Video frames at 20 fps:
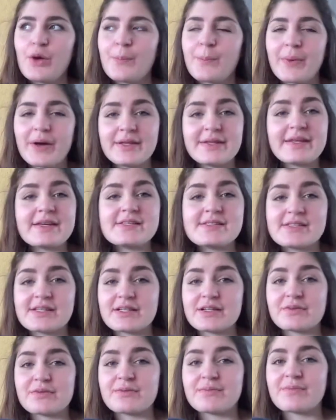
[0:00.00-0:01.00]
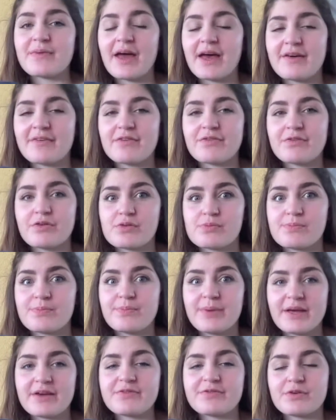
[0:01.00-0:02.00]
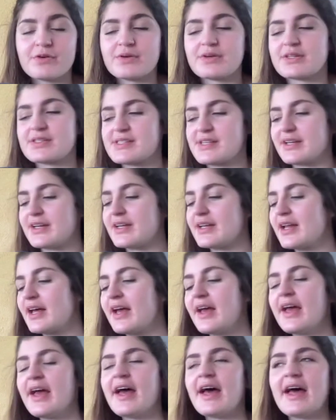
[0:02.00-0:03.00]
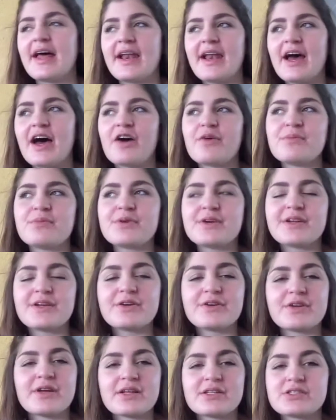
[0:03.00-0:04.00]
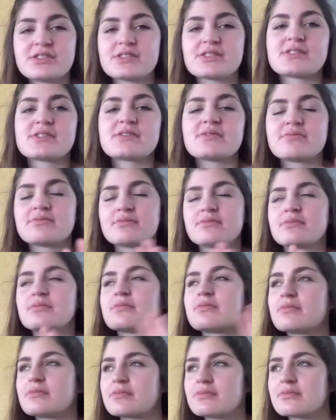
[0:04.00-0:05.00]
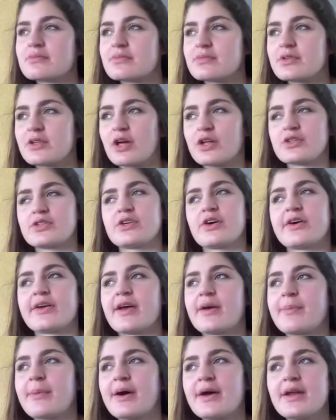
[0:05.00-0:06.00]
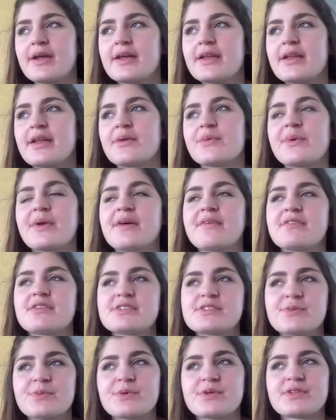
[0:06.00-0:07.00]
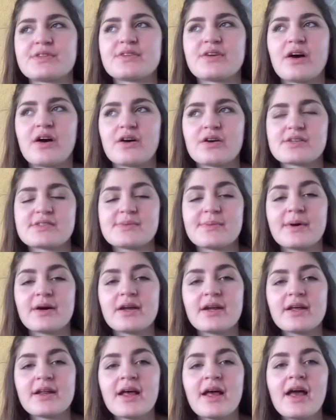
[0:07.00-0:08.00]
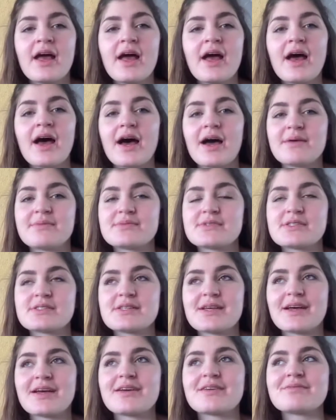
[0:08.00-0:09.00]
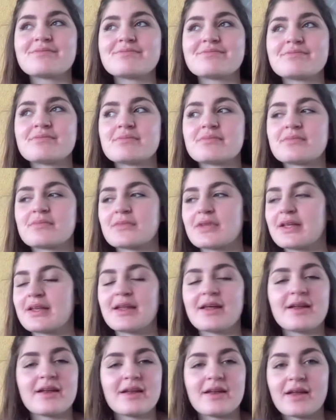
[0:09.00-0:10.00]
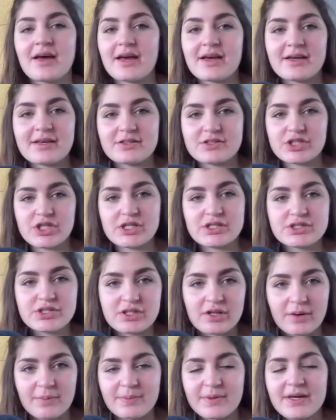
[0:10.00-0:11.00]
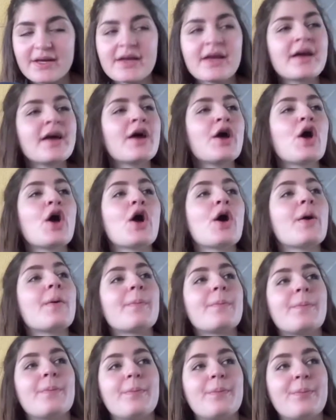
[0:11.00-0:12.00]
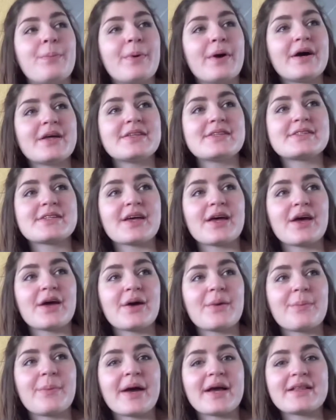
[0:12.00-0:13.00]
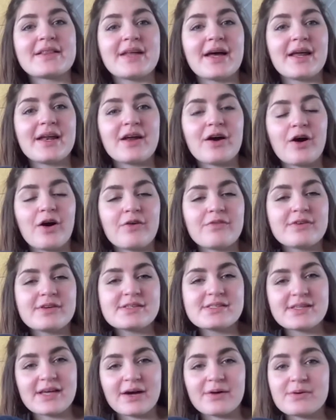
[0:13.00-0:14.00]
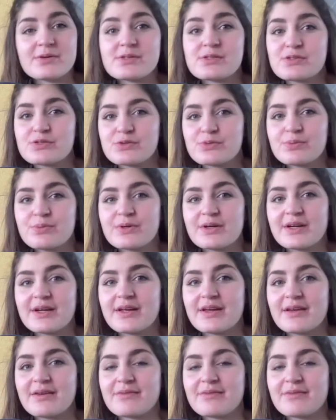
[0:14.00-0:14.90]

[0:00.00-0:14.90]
but they still have a big focus on it. And now I'm pretty good at just not talking about it, and whenever someone talks about it, I'm just like, and then I change the topic. But back then, obviously, I was super